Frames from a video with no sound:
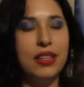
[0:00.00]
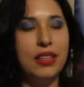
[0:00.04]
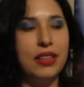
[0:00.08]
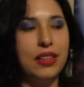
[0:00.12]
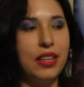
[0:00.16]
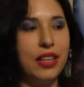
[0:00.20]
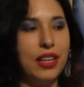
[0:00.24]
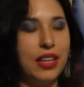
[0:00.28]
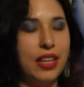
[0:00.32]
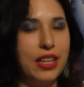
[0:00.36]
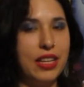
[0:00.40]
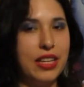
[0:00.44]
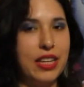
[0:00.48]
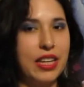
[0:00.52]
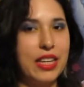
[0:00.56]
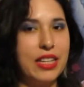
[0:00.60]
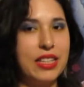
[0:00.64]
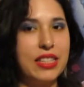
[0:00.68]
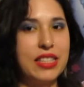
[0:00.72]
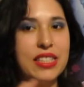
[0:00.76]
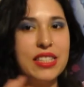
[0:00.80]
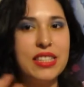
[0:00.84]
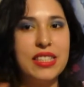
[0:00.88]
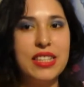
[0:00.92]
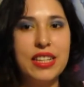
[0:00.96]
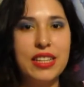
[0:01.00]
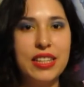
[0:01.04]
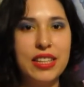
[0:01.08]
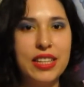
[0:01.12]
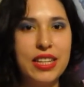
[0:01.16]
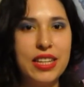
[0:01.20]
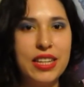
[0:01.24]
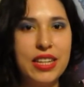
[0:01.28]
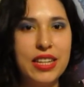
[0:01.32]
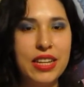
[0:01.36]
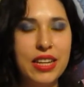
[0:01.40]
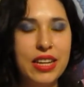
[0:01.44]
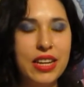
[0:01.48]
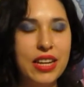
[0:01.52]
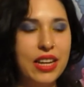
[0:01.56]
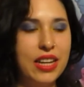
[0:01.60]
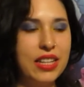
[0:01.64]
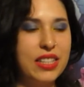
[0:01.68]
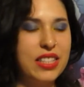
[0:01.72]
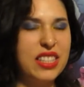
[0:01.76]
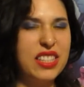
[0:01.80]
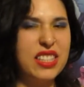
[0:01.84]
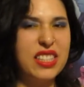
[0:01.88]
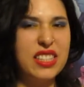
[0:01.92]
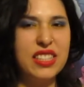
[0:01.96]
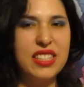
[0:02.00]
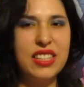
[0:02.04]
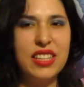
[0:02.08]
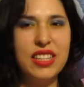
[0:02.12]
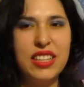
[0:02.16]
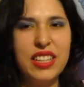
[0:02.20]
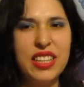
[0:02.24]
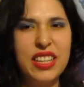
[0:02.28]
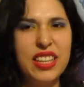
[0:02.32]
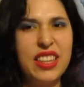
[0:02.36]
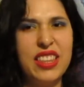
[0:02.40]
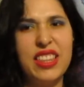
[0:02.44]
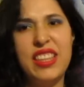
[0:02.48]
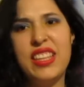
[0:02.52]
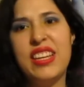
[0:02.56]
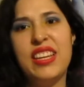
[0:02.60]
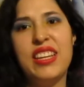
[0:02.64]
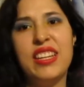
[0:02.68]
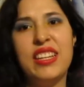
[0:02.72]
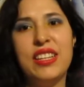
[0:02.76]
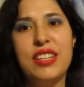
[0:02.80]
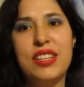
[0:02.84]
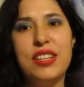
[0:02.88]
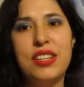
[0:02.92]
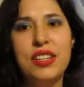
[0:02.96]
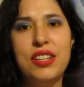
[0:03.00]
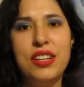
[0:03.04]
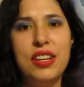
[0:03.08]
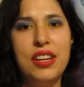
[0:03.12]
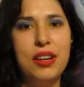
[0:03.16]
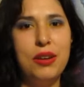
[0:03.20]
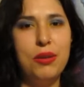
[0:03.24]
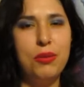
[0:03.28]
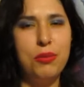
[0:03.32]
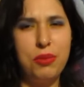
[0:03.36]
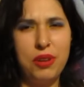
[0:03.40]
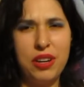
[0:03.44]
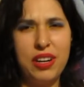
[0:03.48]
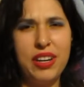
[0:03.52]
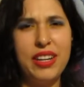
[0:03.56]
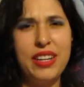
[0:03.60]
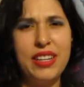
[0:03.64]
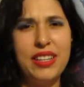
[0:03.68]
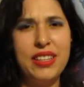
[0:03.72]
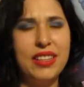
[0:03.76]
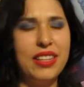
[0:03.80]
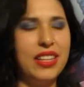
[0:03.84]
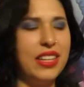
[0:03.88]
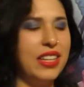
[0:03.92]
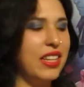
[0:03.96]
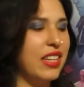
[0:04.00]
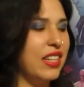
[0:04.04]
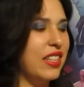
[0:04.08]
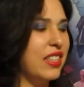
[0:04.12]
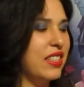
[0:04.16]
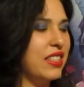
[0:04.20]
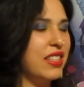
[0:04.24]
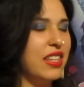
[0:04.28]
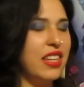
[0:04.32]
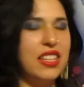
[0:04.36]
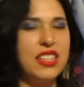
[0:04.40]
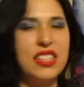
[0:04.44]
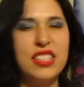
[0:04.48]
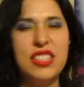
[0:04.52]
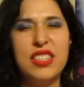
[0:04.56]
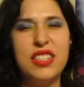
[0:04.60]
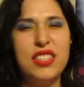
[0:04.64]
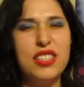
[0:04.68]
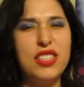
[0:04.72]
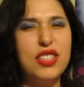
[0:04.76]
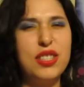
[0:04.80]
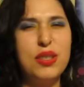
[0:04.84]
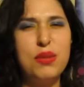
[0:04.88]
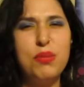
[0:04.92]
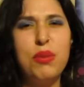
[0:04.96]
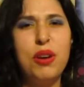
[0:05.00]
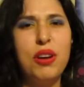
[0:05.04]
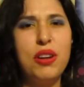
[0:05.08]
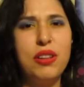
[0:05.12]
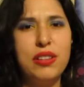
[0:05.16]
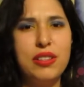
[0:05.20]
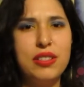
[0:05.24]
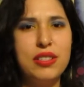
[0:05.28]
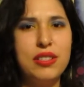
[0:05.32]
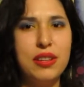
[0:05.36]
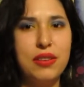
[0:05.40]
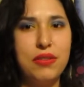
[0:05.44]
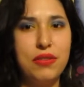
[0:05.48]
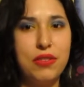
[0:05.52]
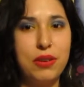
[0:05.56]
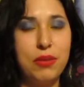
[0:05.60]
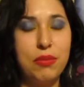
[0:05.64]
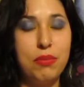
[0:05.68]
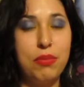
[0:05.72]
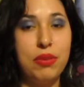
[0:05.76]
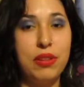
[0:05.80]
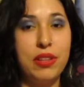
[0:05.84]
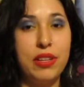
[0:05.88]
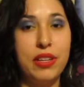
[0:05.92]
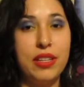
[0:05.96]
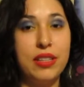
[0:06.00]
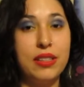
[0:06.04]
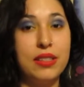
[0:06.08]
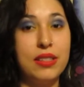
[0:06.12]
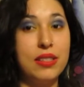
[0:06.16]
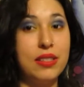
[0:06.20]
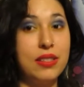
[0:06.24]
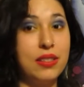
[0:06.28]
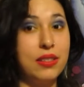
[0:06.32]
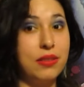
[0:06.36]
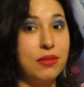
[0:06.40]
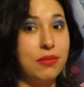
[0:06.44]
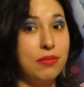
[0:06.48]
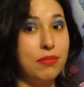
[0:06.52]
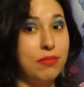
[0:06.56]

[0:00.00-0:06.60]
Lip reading: like, it's silly, it's a silly thing, right? Like, it's the smallest of complaints.